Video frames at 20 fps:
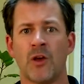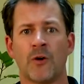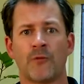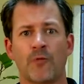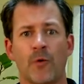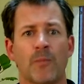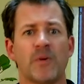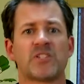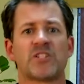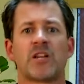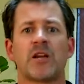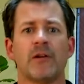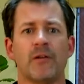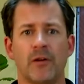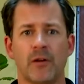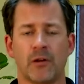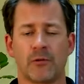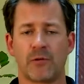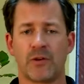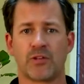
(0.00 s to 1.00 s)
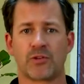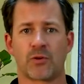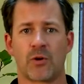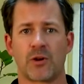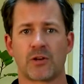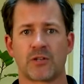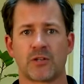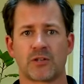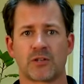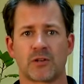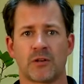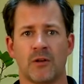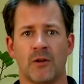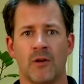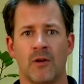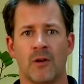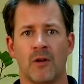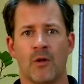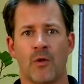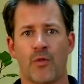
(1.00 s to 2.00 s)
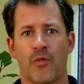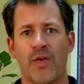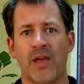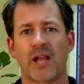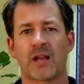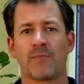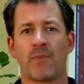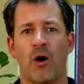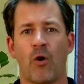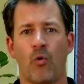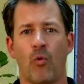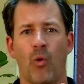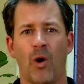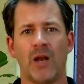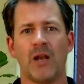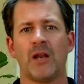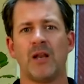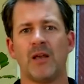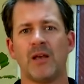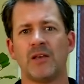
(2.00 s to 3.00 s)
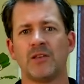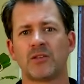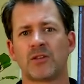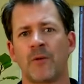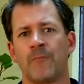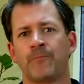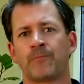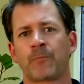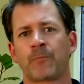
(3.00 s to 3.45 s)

for material resources. Think about what it is,